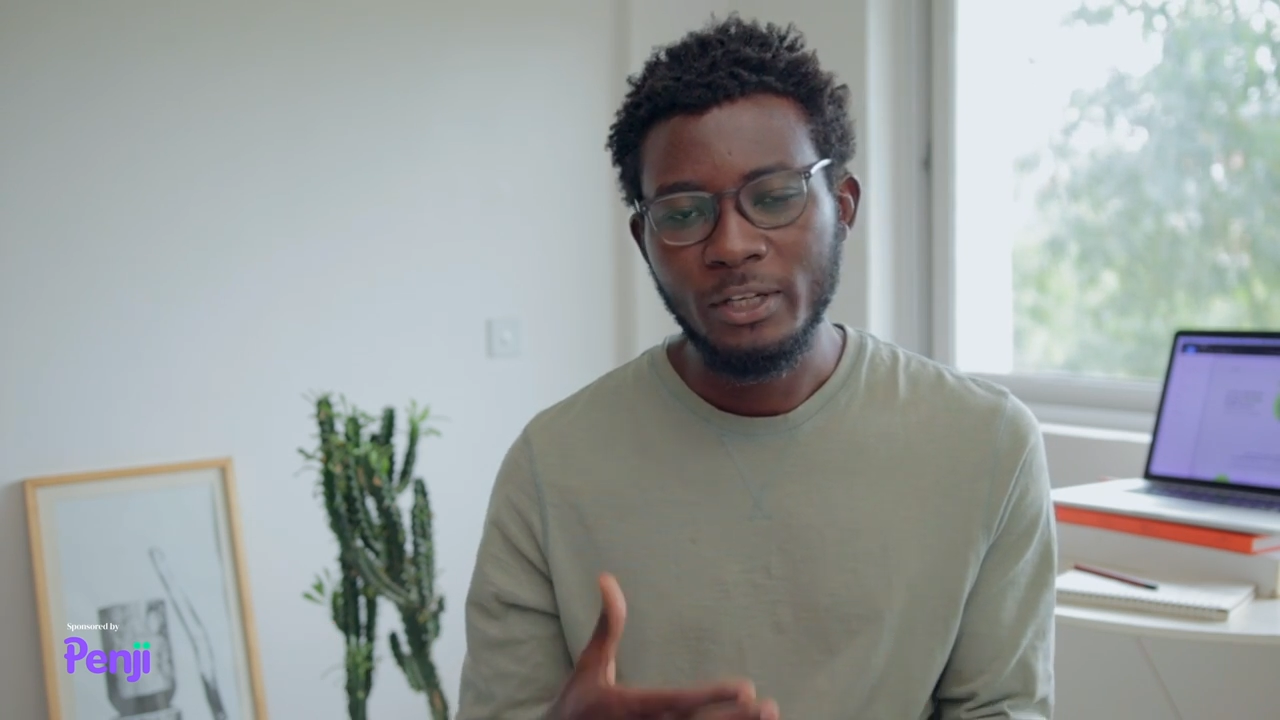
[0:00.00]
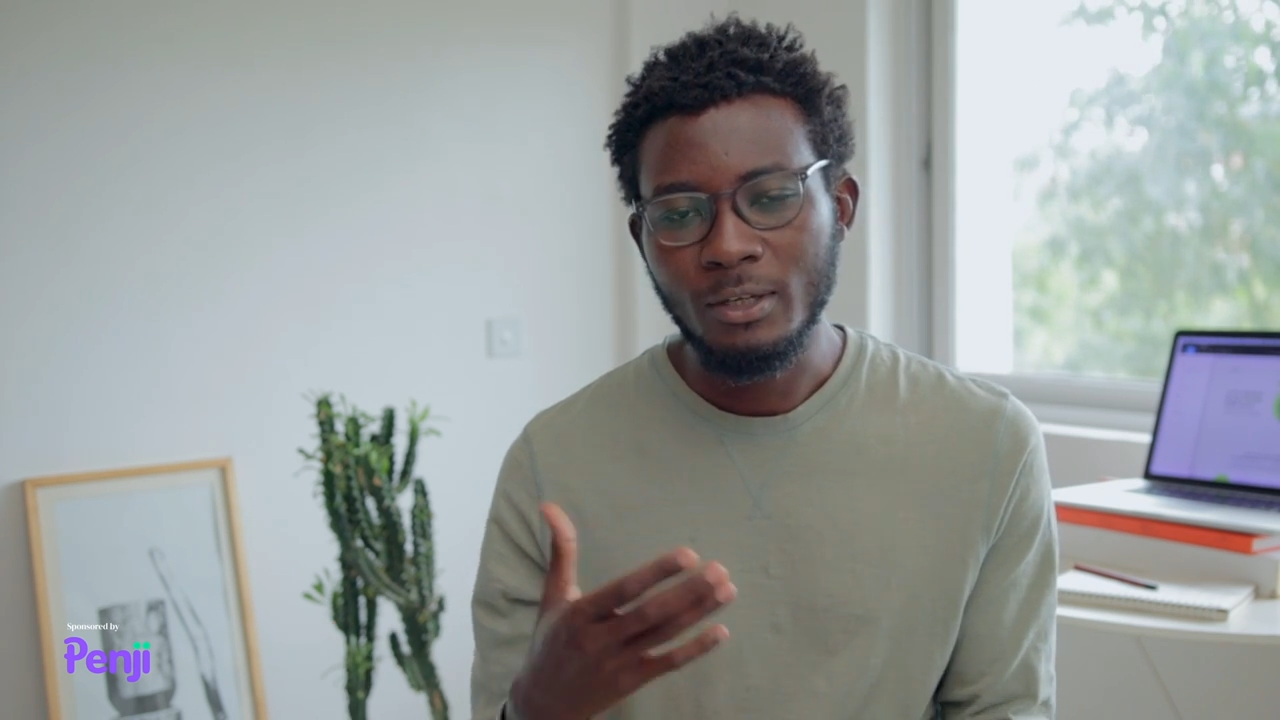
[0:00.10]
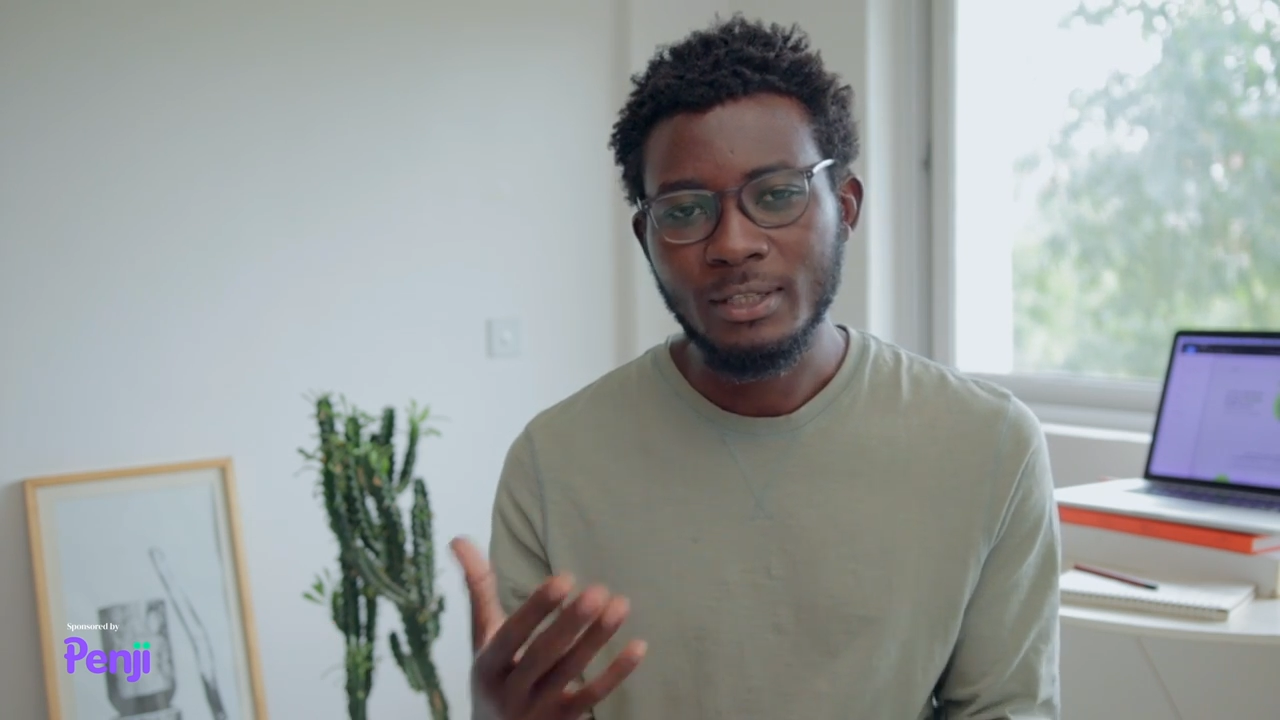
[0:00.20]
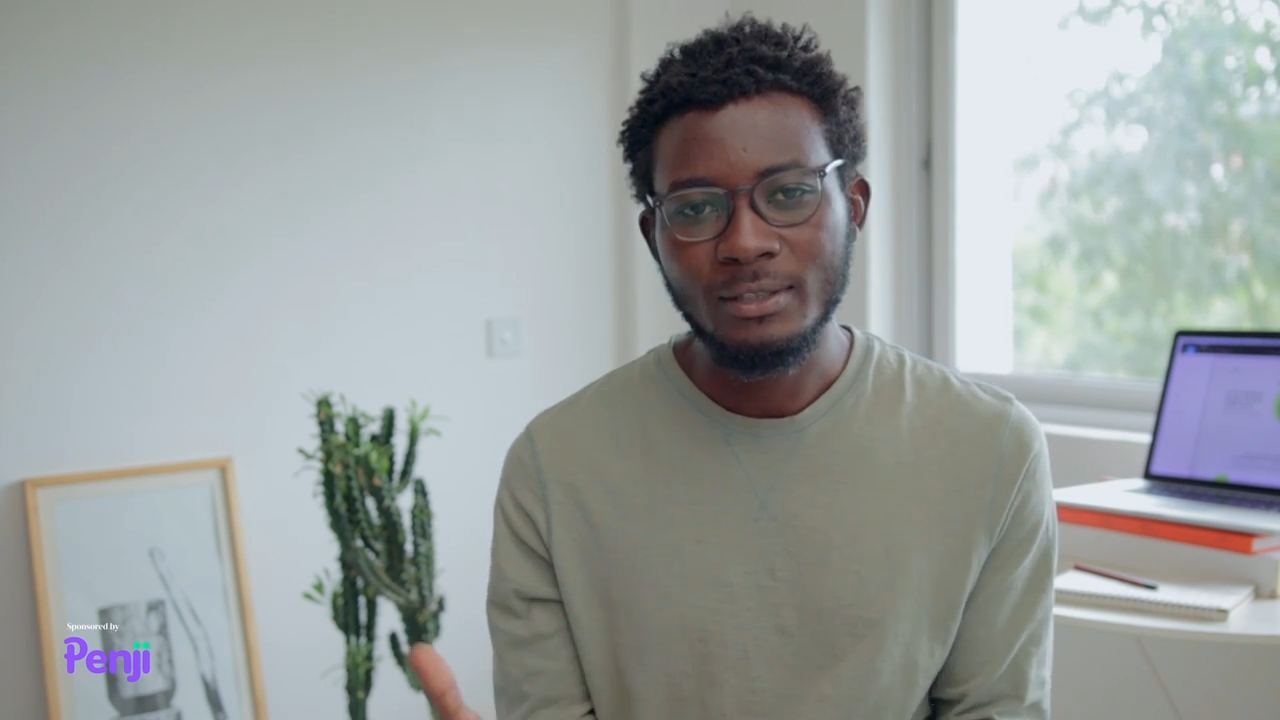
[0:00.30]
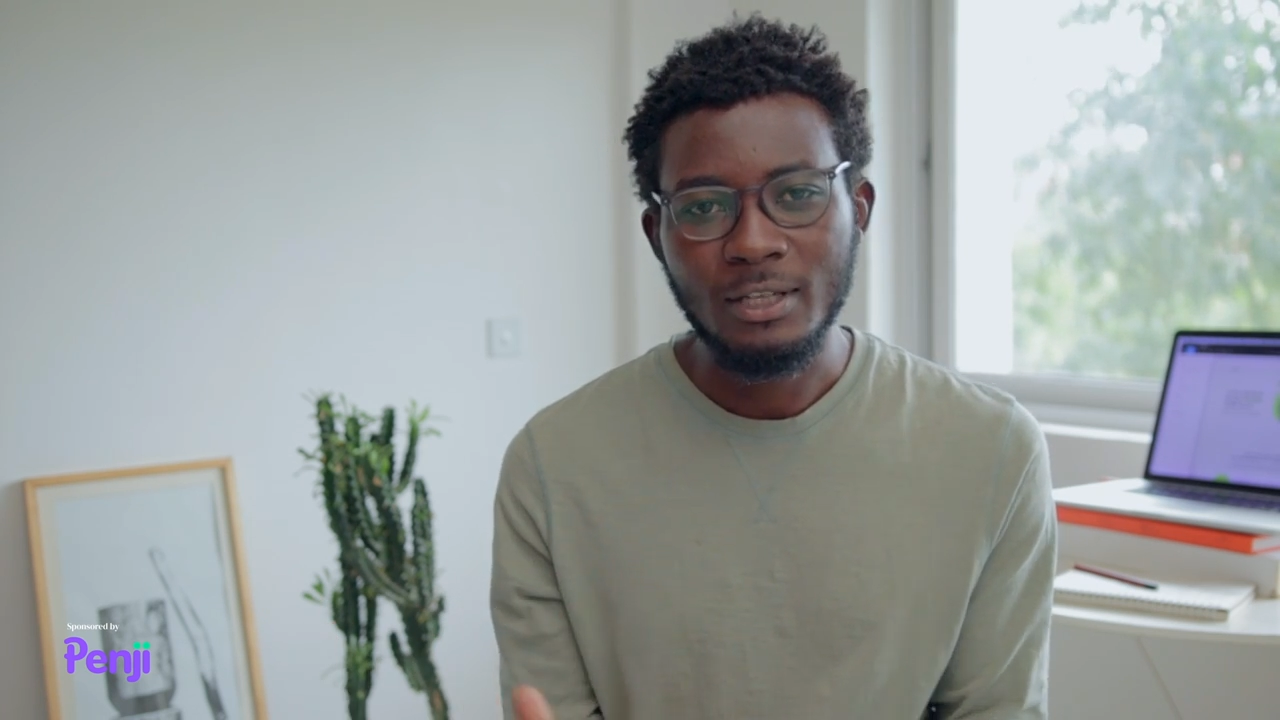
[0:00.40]
you
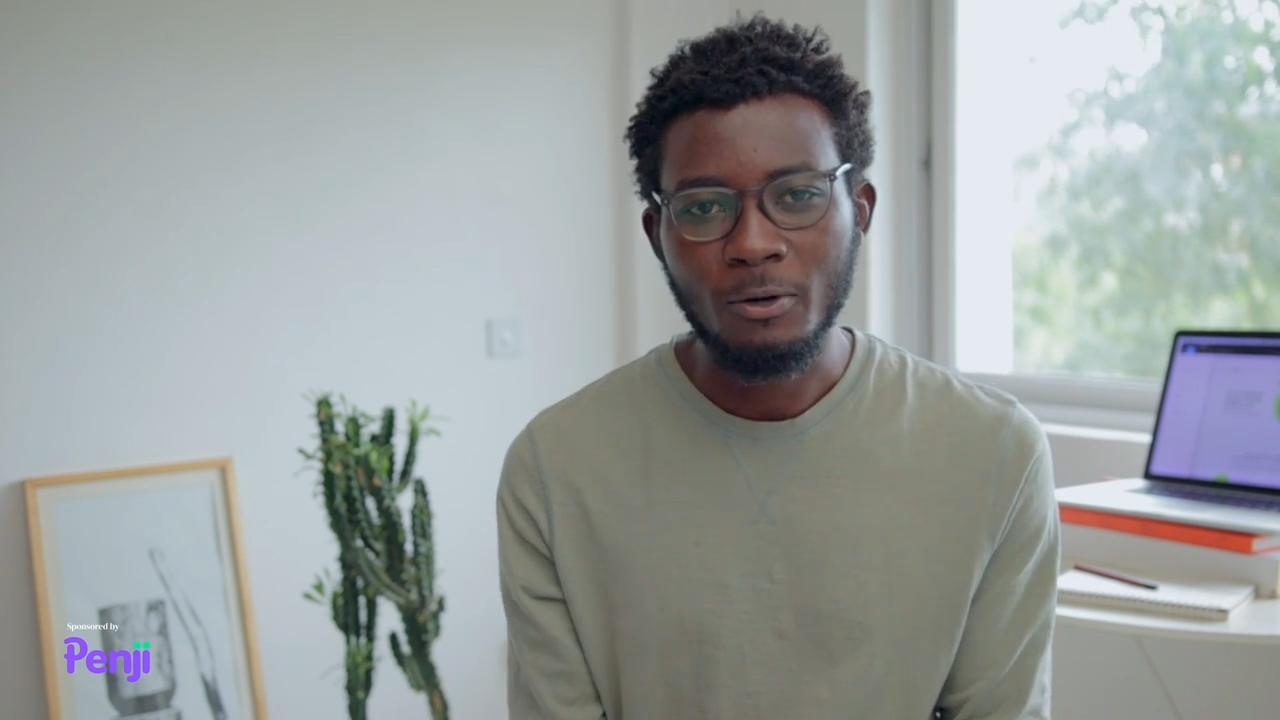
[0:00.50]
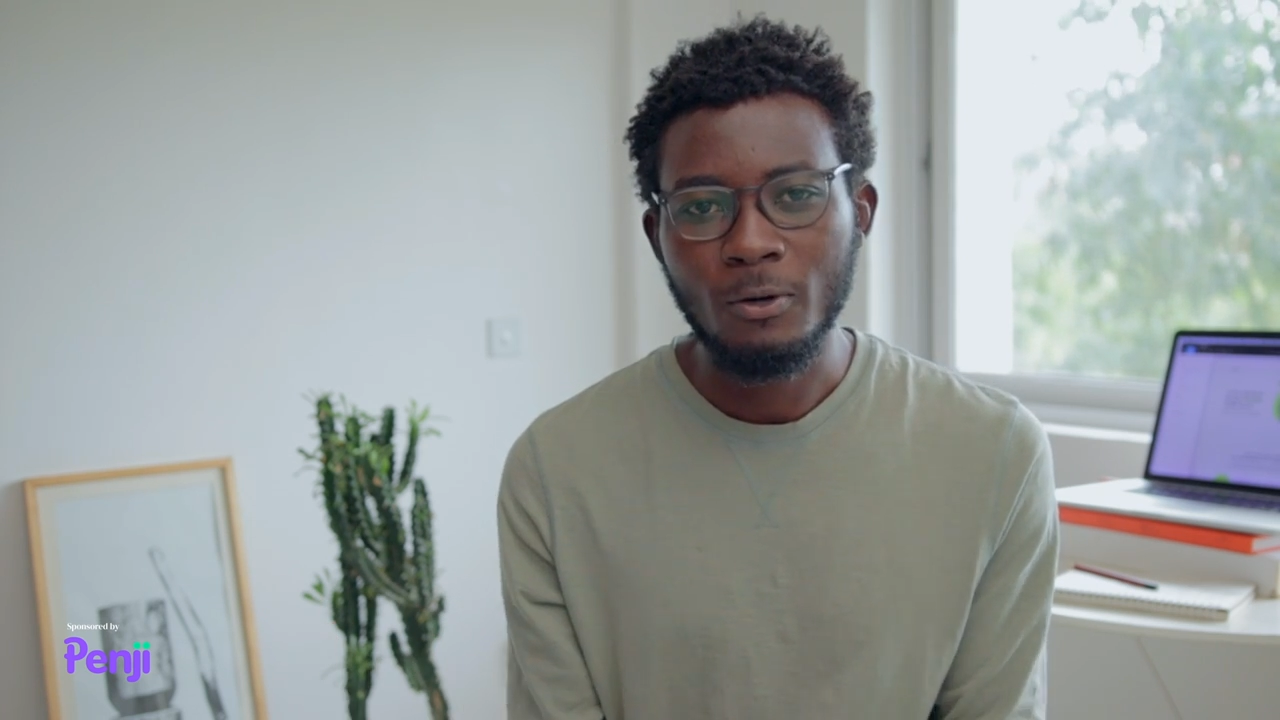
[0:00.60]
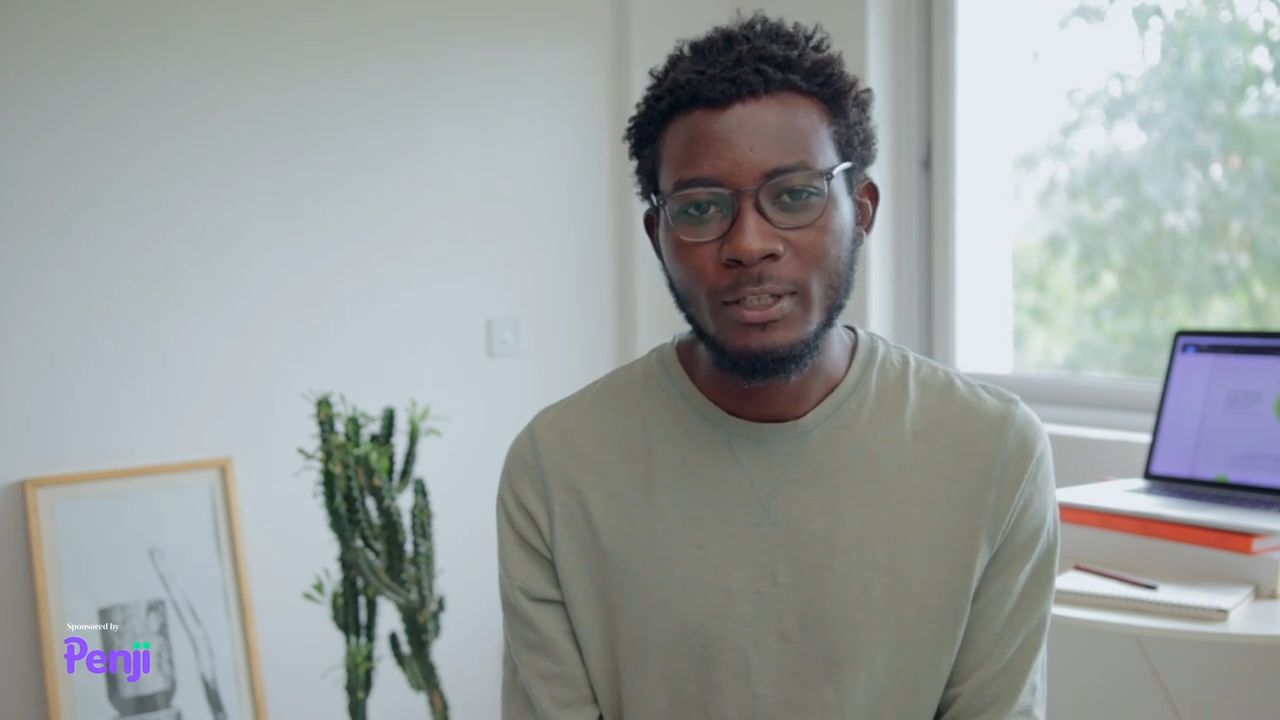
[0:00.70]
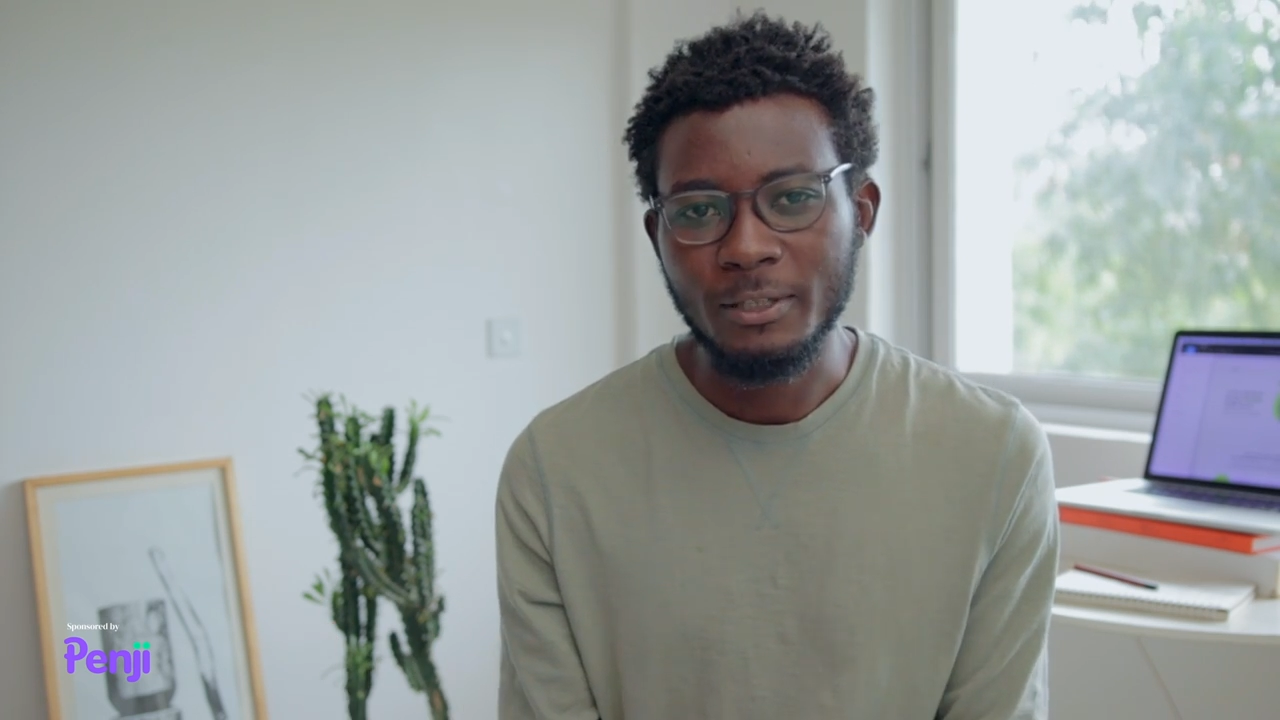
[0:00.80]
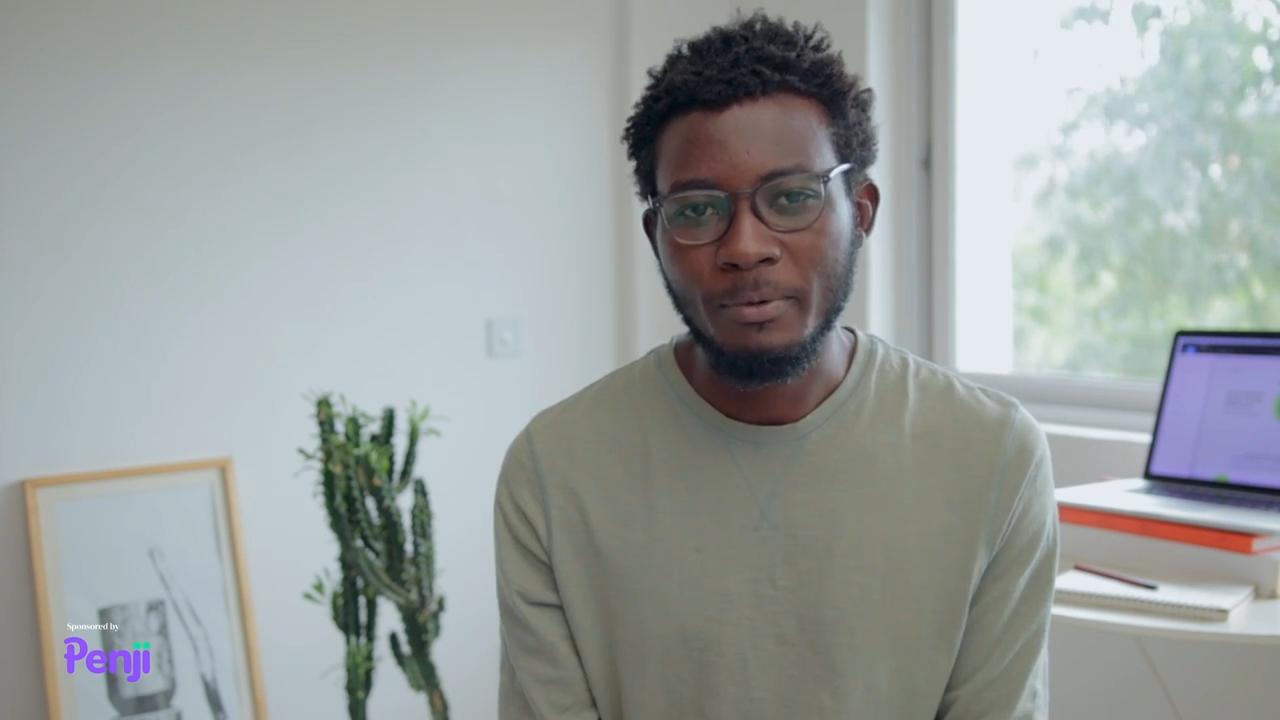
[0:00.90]
look at the psychology